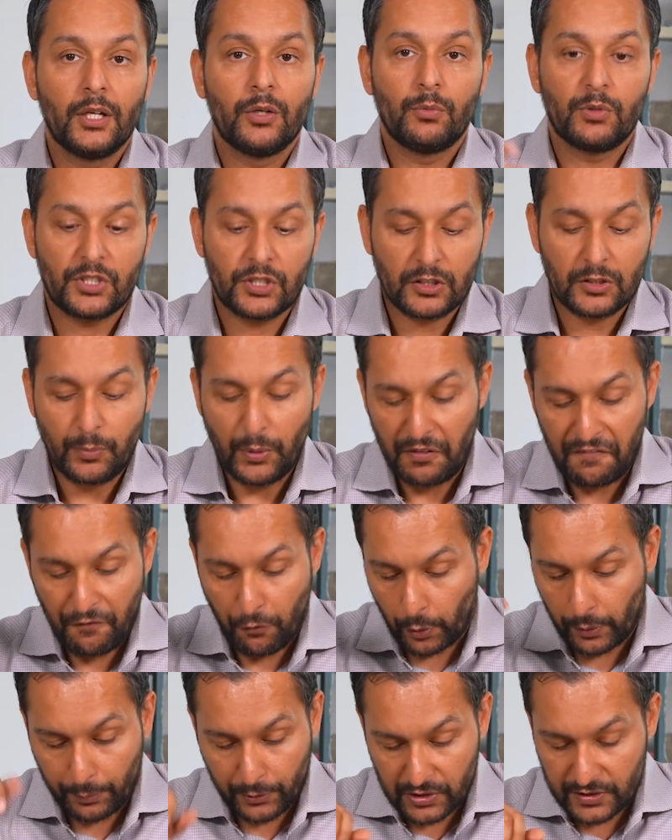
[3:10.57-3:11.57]
which is about
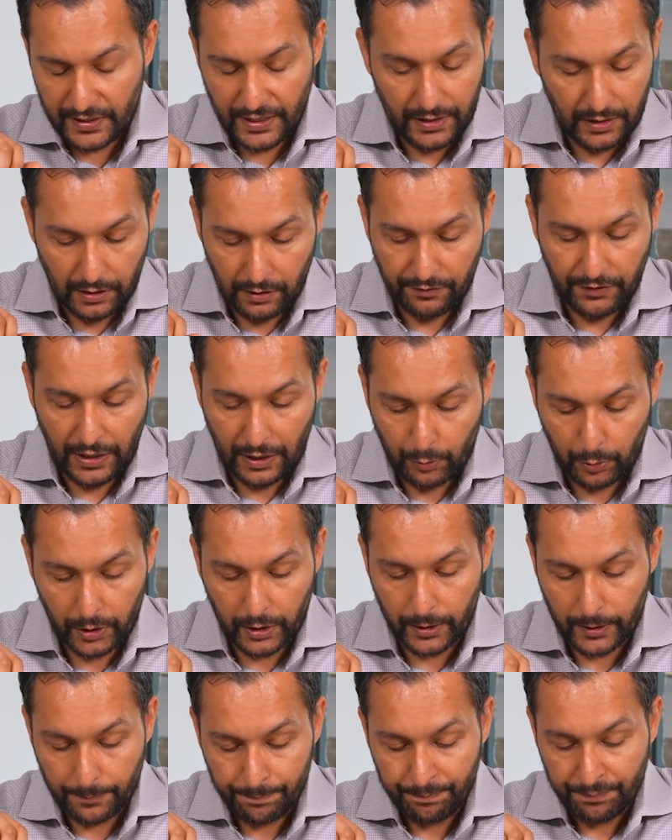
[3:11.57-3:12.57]
4% of
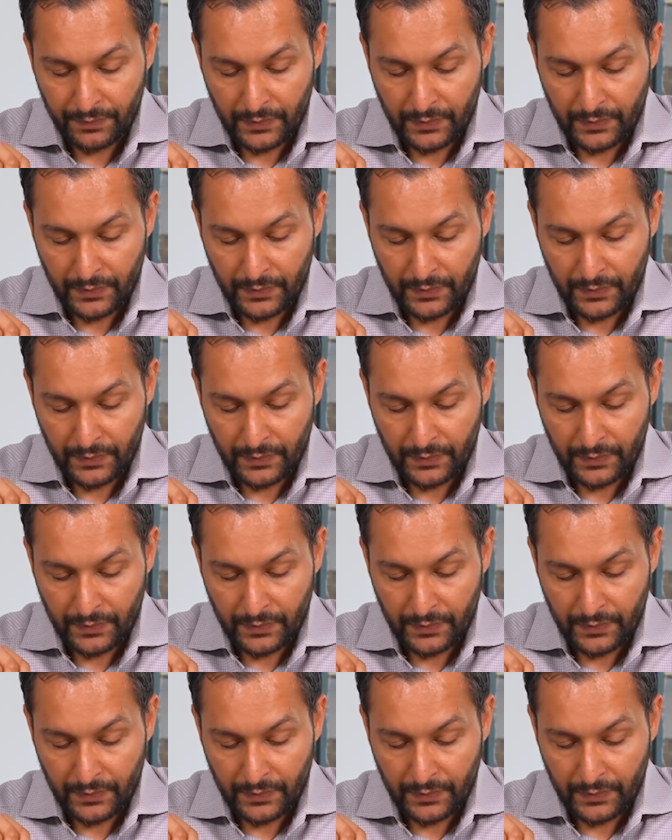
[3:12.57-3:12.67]
our